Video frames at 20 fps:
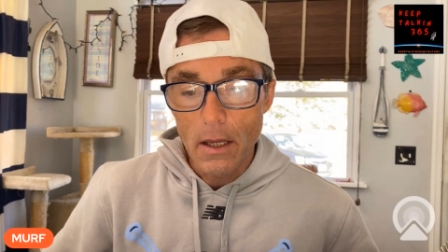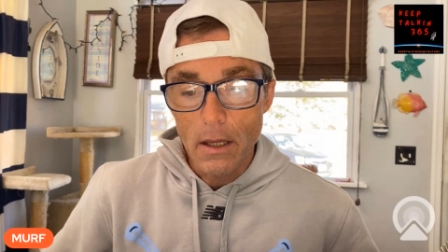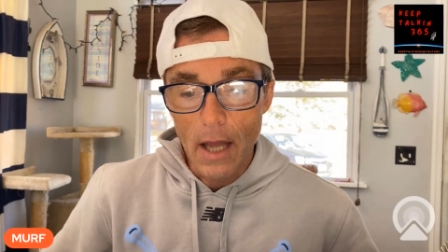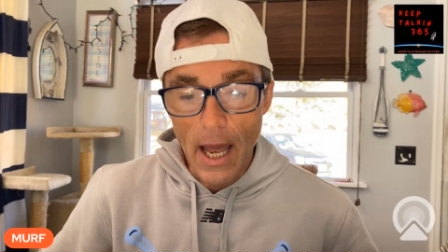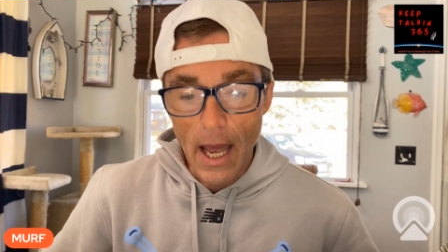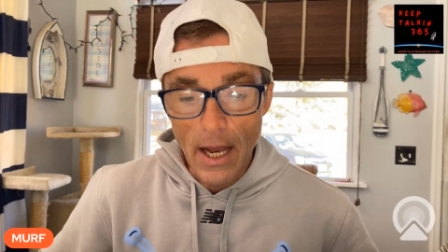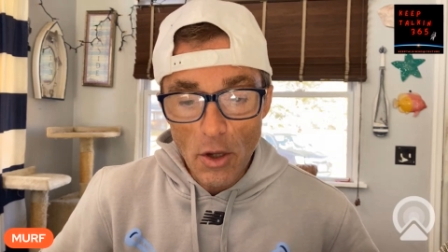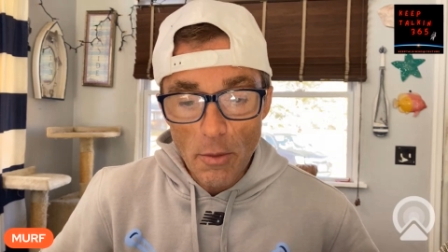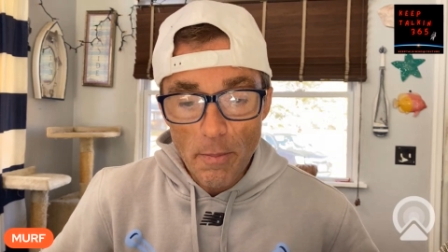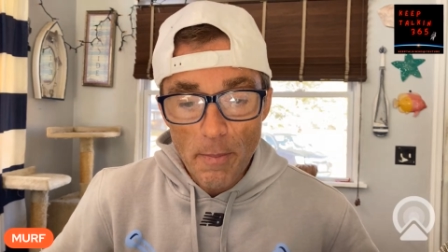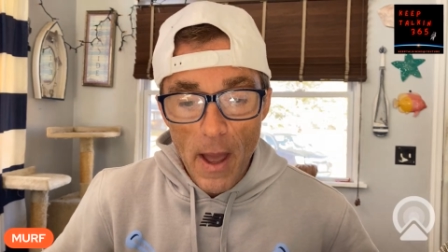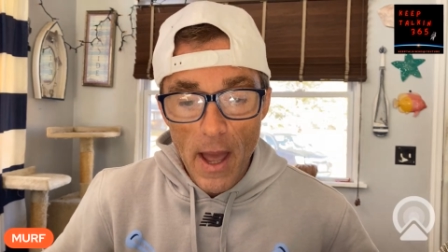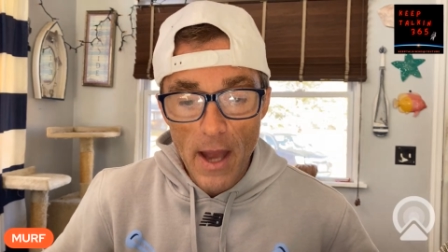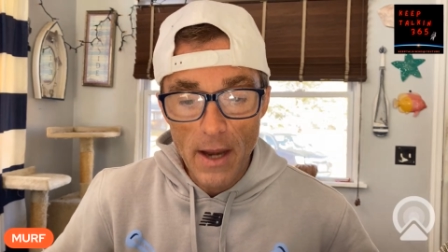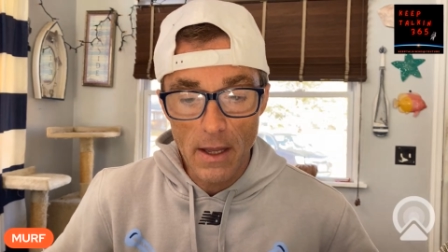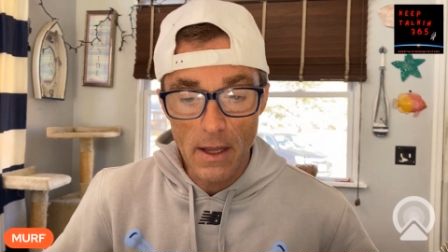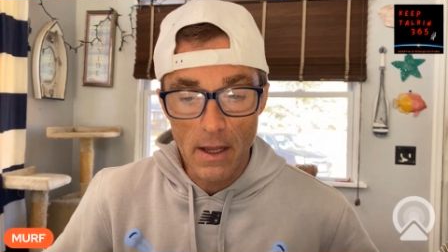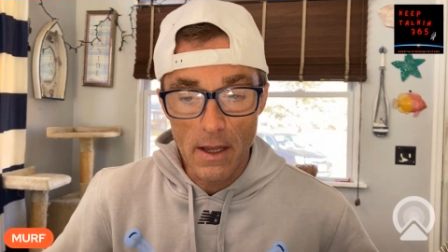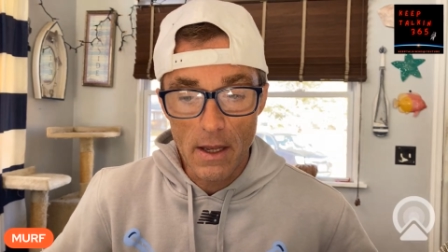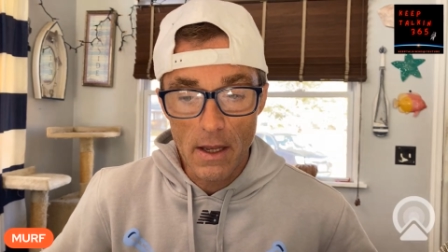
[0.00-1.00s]
Daniel
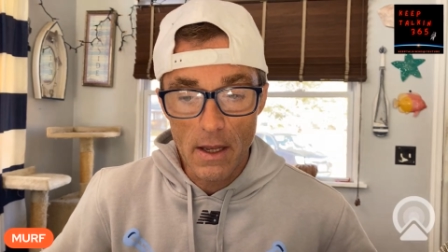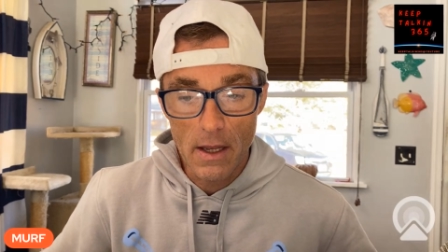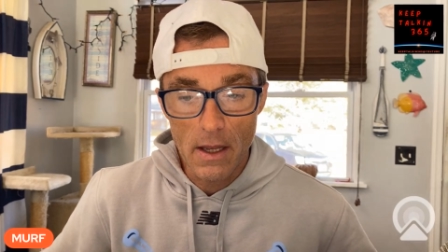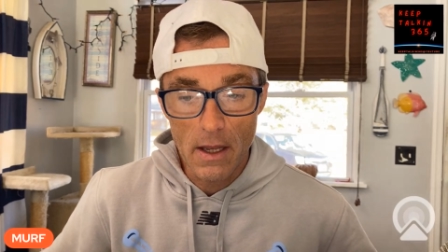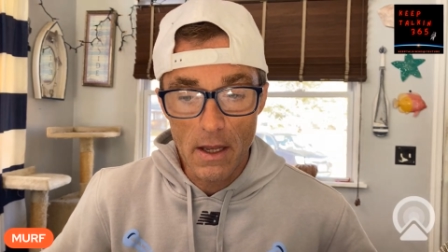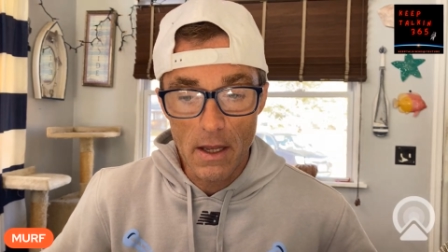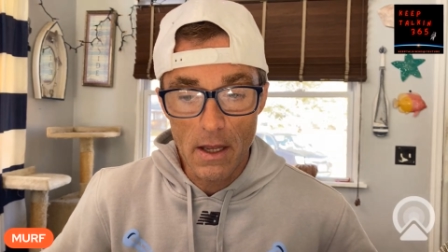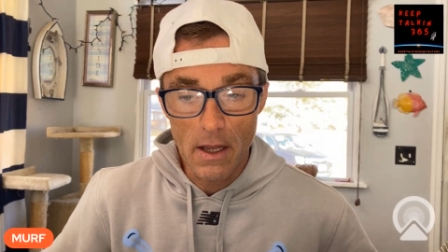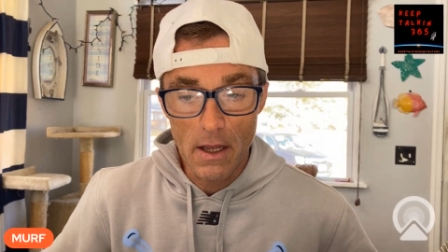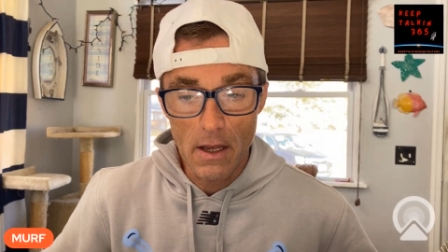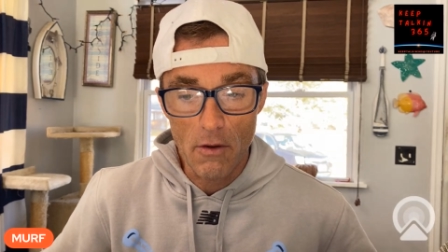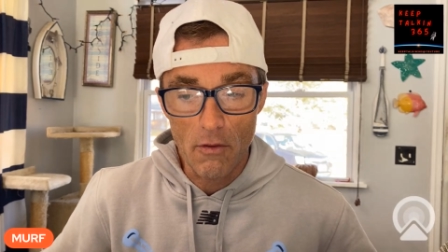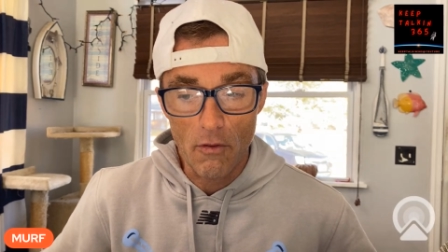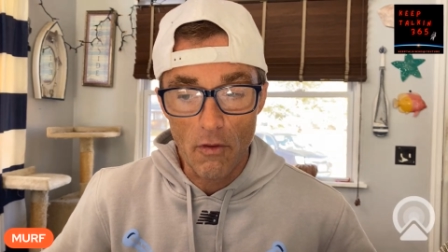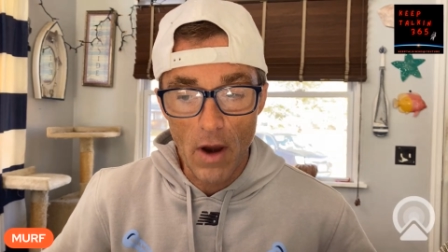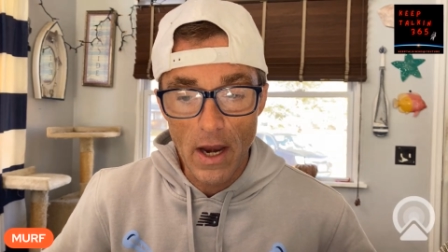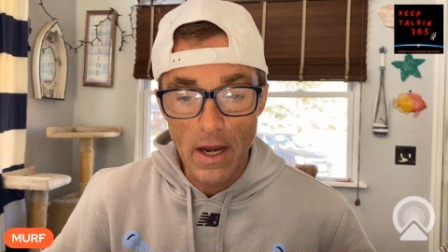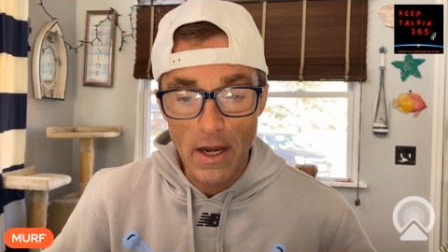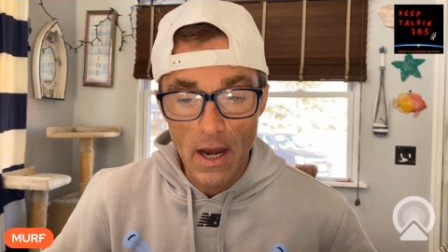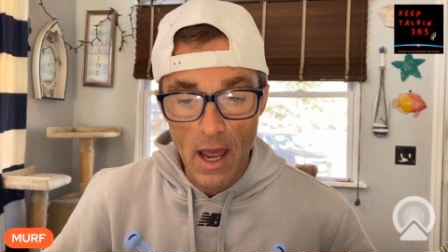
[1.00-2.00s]
Penny
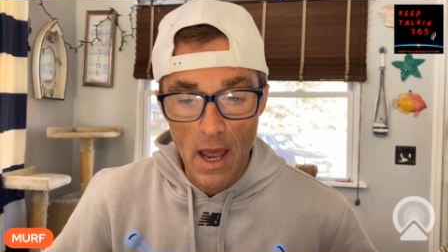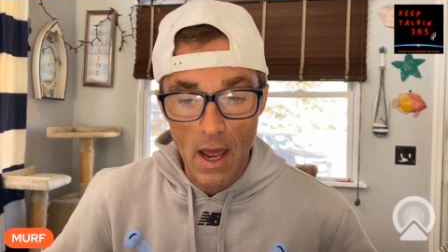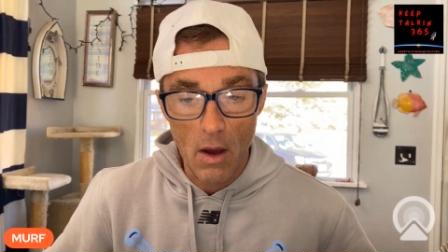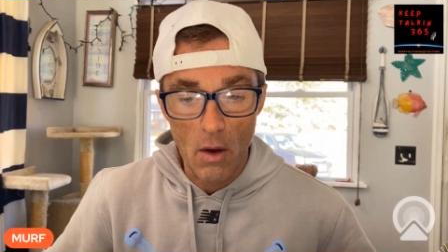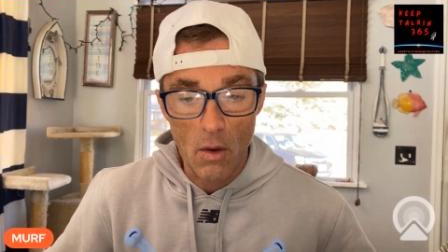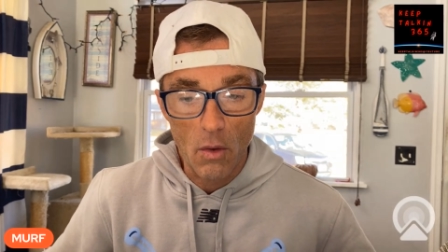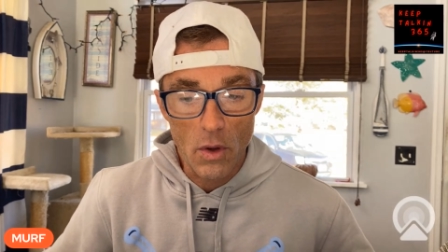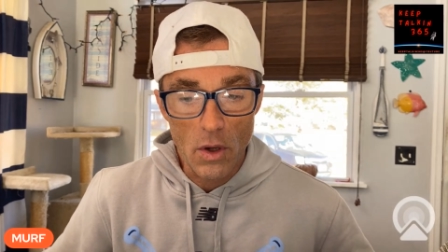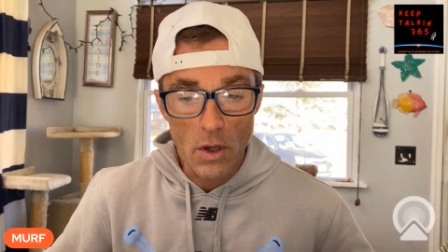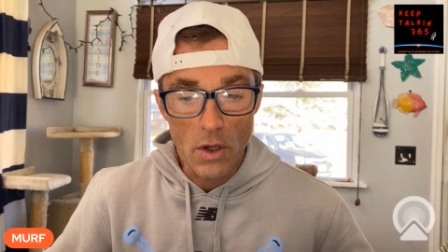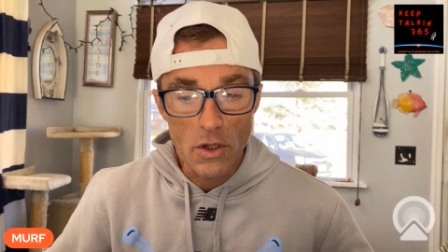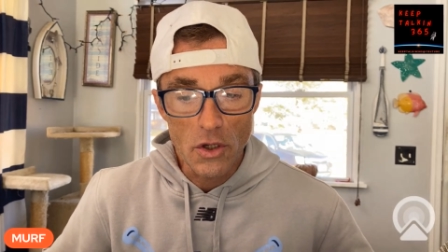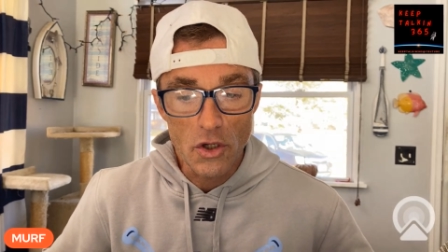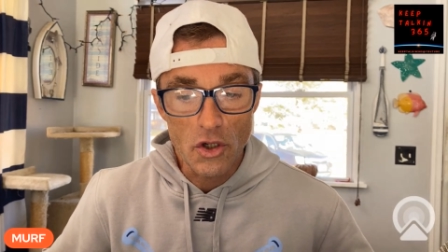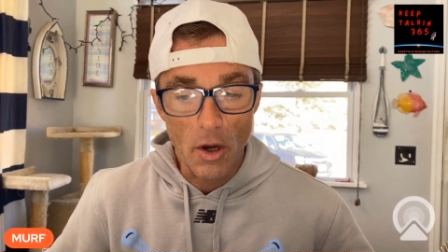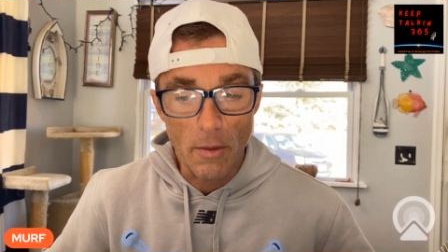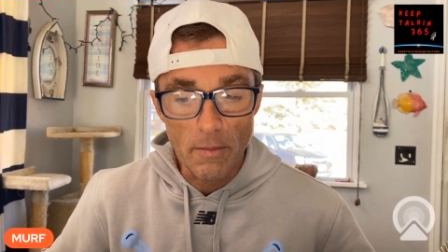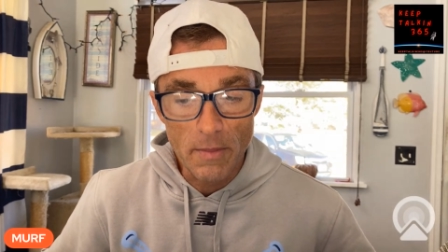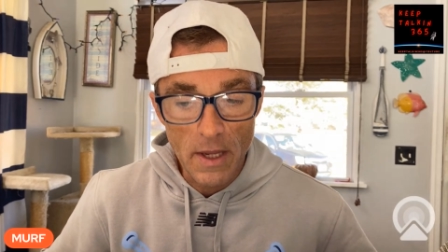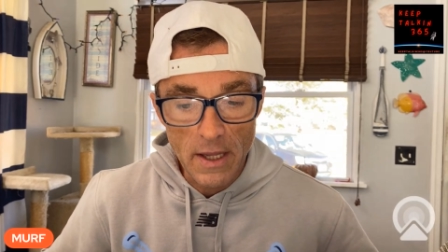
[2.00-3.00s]
right now
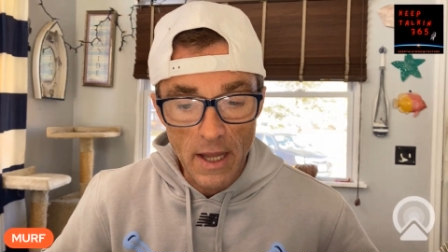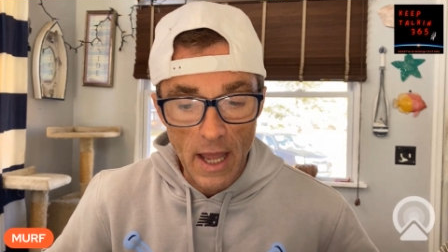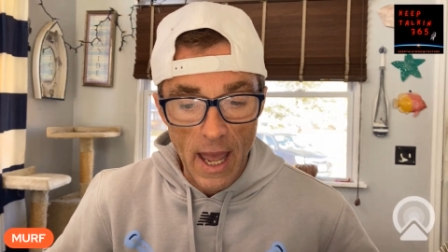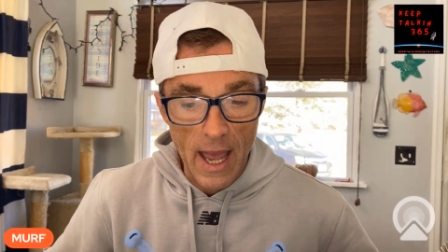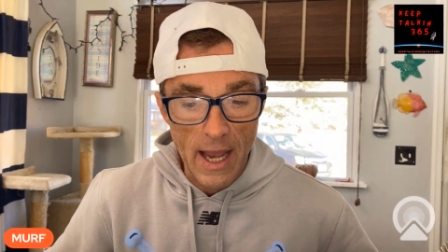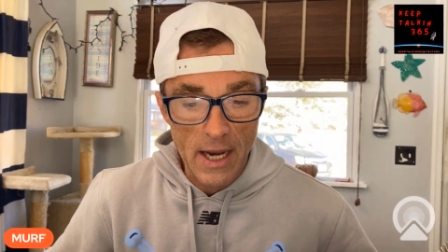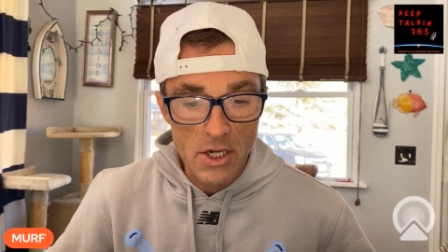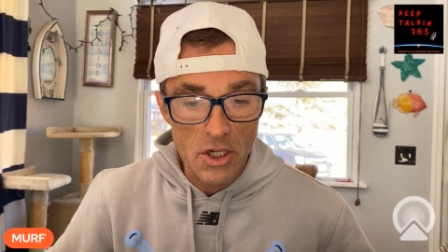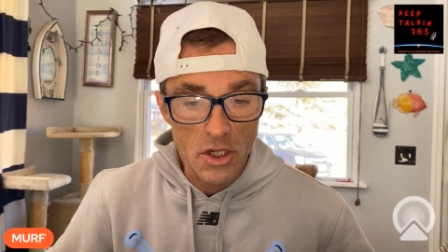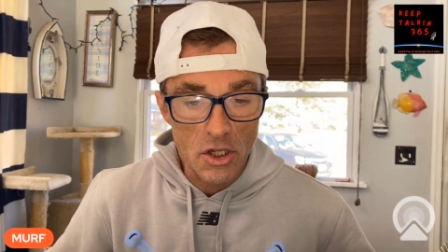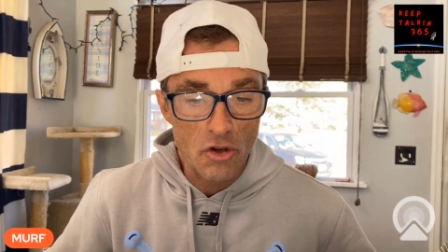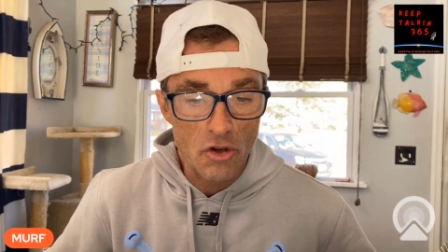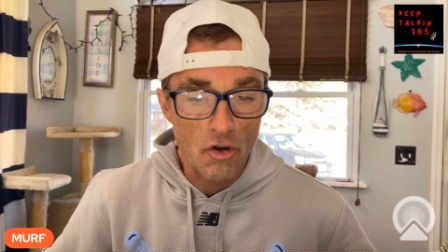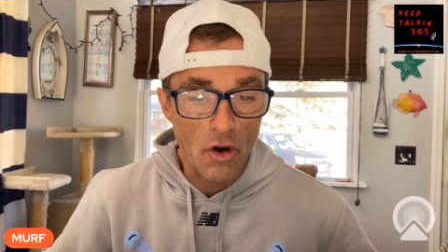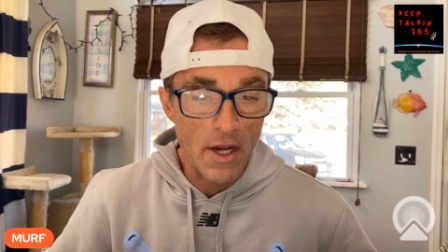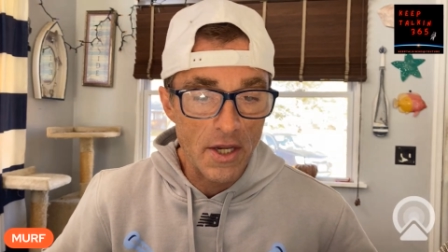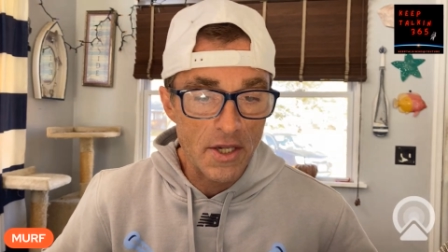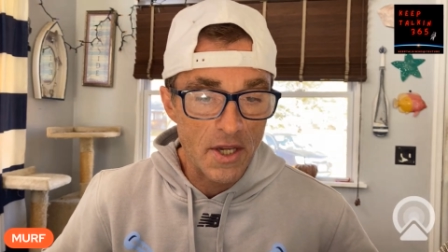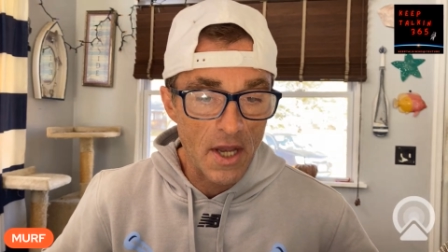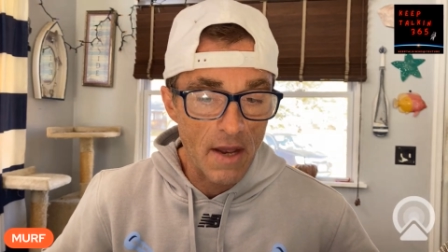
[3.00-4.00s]
jumped into action to try
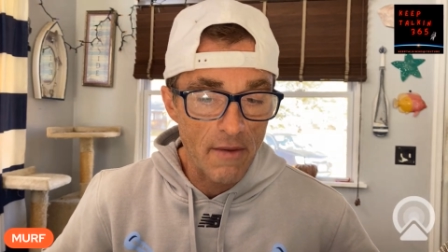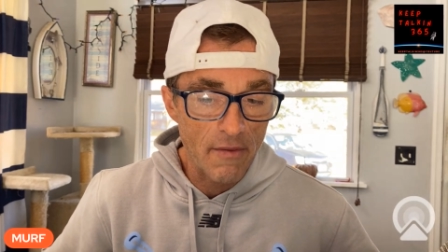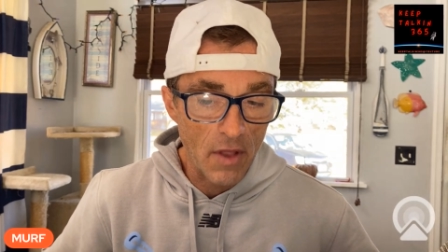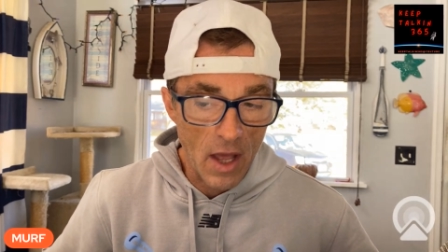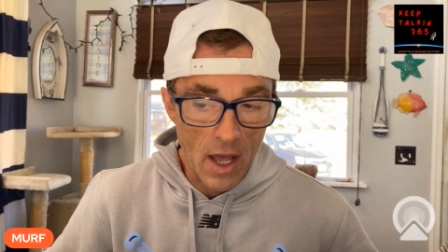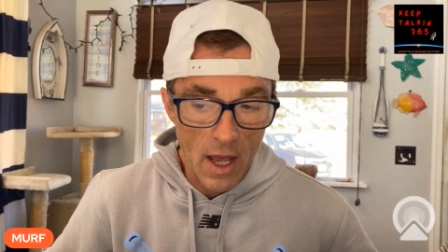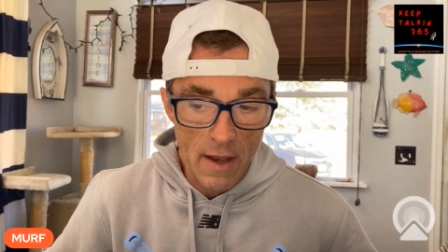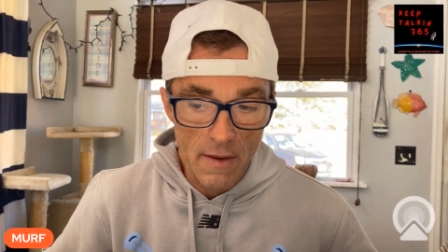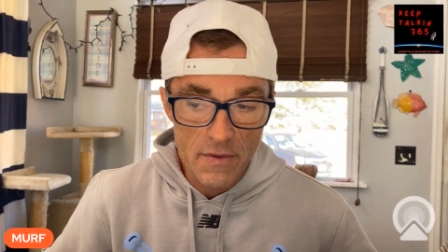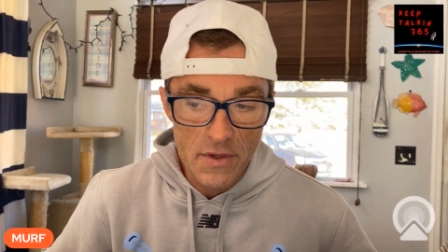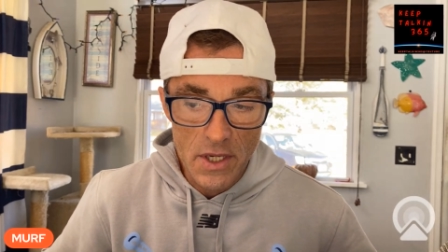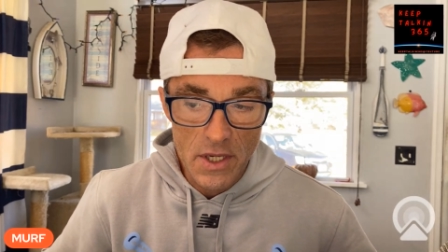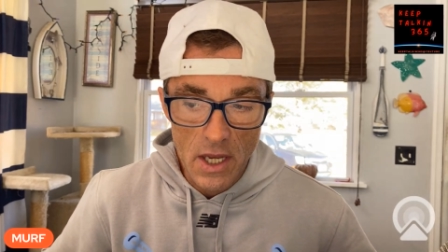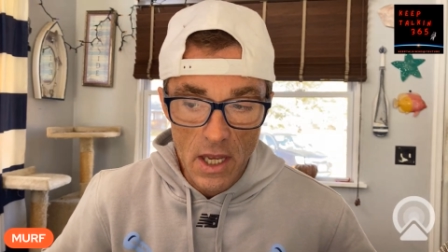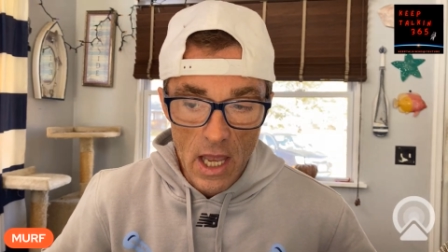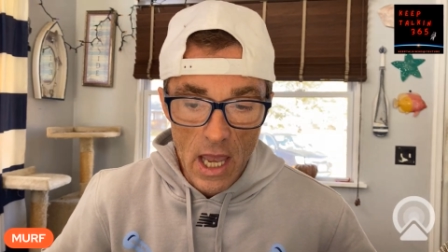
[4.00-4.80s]
to save lives.